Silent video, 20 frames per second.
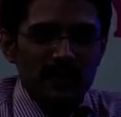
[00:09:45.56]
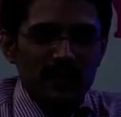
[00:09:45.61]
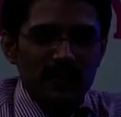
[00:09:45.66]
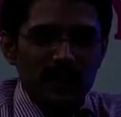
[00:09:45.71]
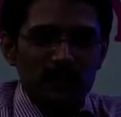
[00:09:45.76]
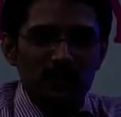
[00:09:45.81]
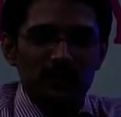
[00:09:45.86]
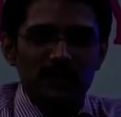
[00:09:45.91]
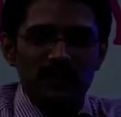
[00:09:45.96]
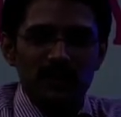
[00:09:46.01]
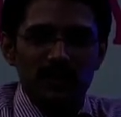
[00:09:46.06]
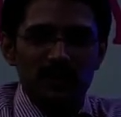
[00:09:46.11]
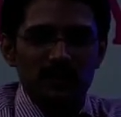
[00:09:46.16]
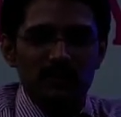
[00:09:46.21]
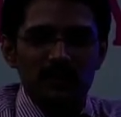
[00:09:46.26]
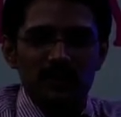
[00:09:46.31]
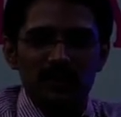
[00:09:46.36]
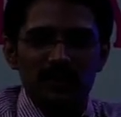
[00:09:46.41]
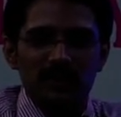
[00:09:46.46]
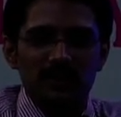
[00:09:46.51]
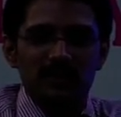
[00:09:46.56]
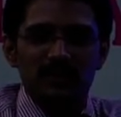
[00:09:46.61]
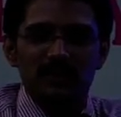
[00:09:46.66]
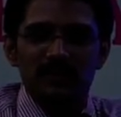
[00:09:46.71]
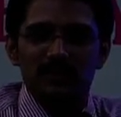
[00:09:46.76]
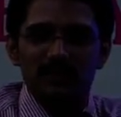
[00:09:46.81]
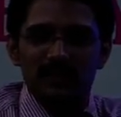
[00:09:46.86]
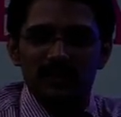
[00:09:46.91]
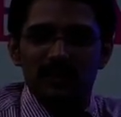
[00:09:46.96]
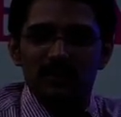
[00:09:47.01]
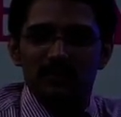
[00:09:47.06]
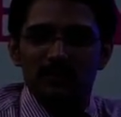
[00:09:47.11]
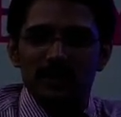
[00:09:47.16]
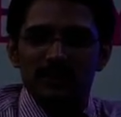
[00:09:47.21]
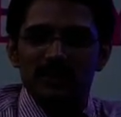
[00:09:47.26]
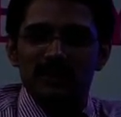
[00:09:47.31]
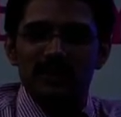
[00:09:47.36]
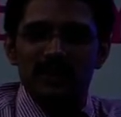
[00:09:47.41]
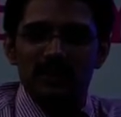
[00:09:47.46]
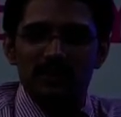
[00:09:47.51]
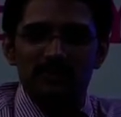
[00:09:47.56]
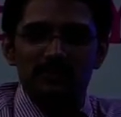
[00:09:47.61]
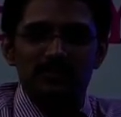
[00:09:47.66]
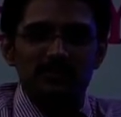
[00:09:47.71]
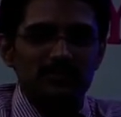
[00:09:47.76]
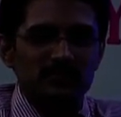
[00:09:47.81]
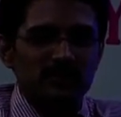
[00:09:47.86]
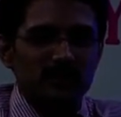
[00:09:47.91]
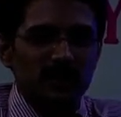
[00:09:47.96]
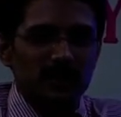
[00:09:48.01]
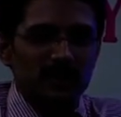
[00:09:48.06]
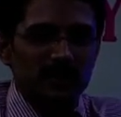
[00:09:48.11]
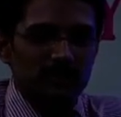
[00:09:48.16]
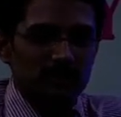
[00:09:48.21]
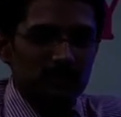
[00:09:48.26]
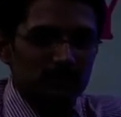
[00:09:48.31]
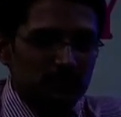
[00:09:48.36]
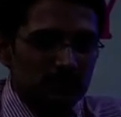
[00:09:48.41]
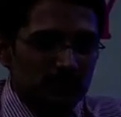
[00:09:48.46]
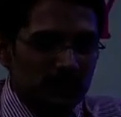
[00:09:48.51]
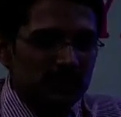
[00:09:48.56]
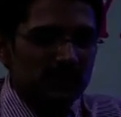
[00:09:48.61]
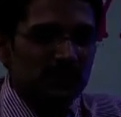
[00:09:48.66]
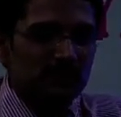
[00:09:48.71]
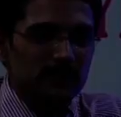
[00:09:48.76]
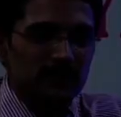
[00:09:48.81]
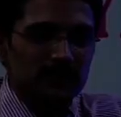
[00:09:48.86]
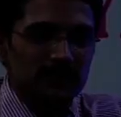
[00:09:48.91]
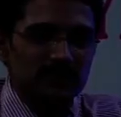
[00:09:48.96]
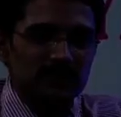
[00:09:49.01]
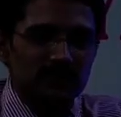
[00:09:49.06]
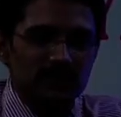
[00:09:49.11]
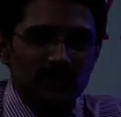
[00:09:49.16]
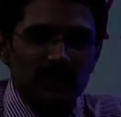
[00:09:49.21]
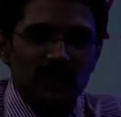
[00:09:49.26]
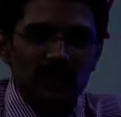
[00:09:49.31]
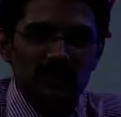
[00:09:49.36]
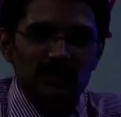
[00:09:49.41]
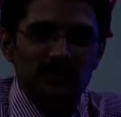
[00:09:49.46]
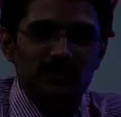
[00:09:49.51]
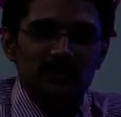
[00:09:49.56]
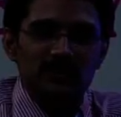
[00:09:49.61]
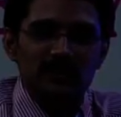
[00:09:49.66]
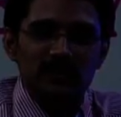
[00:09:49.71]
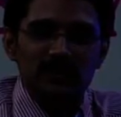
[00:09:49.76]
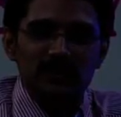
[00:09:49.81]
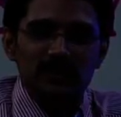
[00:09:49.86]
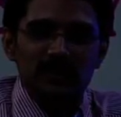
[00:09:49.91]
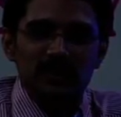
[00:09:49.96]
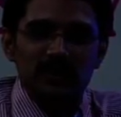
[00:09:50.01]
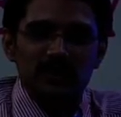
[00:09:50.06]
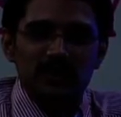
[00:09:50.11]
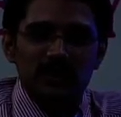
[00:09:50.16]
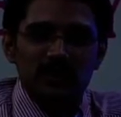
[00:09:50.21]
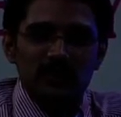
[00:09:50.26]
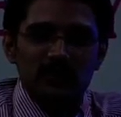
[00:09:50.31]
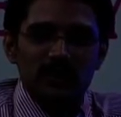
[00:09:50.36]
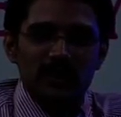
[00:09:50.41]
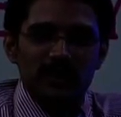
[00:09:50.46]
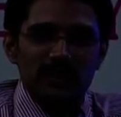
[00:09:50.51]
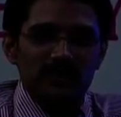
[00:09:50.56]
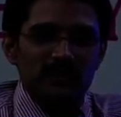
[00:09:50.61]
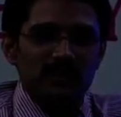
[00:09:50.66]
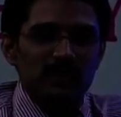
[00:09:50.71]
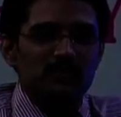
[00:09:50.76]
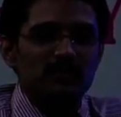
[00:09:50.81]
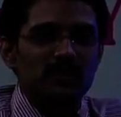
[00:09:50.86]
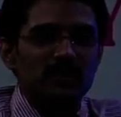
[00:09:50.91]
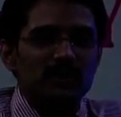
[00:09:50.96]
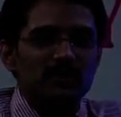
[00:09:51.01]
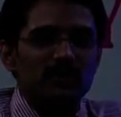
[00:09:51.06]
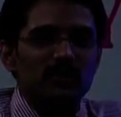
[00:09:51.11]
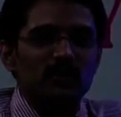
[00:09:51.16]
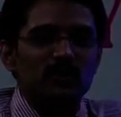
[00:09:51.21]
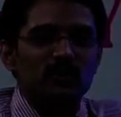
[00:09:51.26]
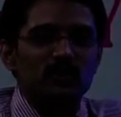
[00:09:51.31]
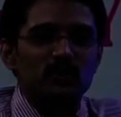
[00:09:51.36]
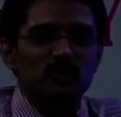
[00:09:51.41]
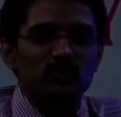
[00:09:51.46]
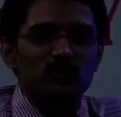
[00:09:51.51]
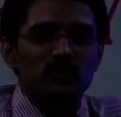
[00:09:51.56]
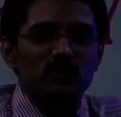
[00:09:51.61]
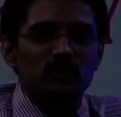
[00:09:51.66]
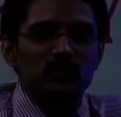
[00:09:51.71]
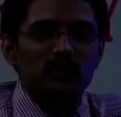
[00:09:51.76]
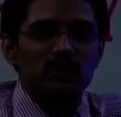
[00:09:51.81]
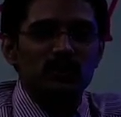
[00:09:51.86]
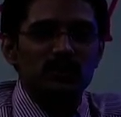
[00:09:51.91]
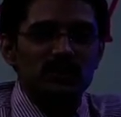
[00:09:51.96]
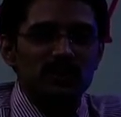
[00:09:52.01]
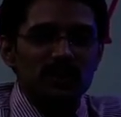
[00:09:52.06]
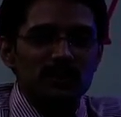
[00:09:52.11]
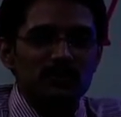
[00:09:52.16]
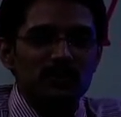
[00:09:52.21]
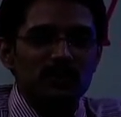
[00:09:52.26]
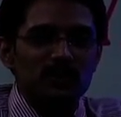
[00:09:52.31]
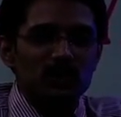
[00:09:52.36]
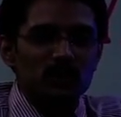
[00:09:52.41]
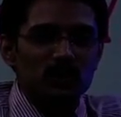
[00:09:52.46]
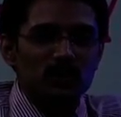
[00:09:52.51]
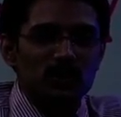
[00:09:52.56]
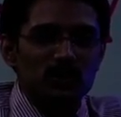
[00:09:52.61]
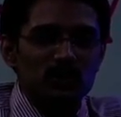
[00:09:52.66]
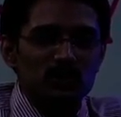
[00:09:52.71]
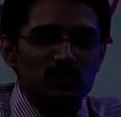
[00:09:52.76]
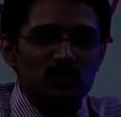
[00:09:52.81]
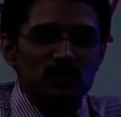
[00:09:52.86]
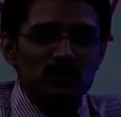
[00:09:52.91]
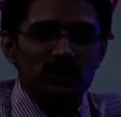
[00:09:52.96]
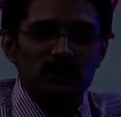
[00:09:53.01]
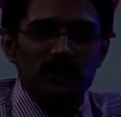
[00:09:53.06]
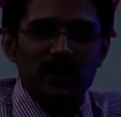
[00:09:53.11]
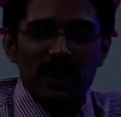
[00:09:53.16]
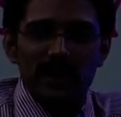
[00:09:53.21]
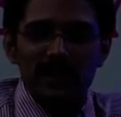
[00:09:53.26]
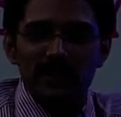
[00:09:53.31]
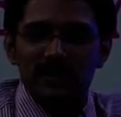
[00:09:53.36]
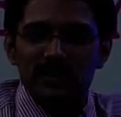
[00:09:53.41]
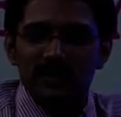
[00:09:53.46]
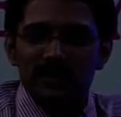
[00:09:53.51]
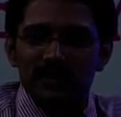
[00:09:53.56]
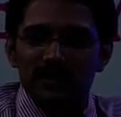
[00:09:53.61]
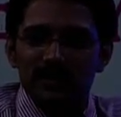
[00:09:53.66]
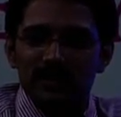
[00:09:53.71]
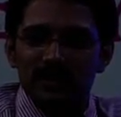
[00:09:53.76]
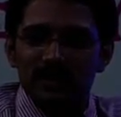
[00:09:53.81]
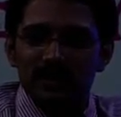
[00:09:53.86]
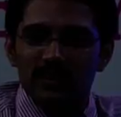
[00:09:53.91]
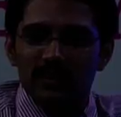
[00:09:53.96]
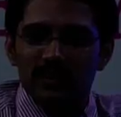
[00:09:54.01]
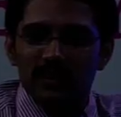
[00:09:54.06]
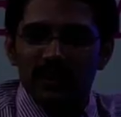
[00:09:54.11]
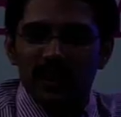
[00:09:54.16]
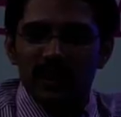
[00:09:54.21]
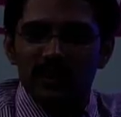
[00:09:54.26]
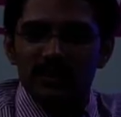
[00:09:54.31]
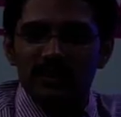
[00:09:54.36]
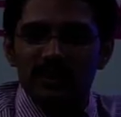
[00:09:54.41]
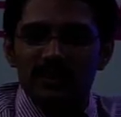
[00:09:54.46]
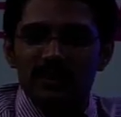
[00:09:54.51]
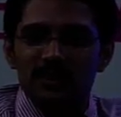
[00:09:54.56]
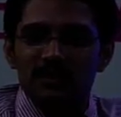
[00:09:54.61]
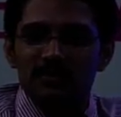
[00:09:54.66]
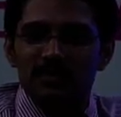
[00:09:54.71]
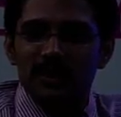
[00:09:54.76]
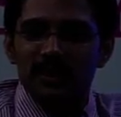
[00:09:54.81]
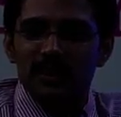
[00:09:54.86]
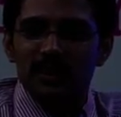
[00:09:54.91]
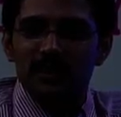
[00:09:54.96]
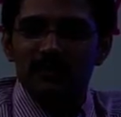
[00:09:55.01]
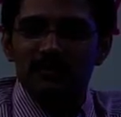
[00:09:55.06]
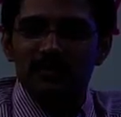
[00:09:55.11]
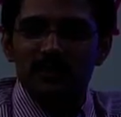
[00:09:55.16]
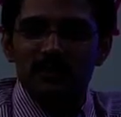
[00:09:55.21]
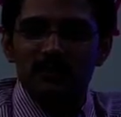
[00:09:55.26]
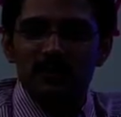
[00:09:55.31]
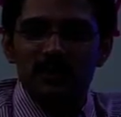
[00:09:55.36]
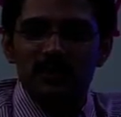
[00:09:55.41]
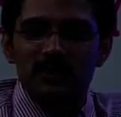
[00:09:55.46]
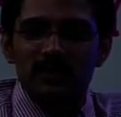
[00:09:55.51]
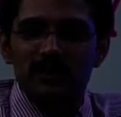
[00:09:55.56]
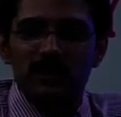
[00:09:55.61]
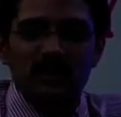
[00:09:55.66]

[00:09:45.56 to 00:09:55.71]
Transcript: Common law remedy. There are passing of principles, laws, where somebody want to step into your shoes and unjustified infringement,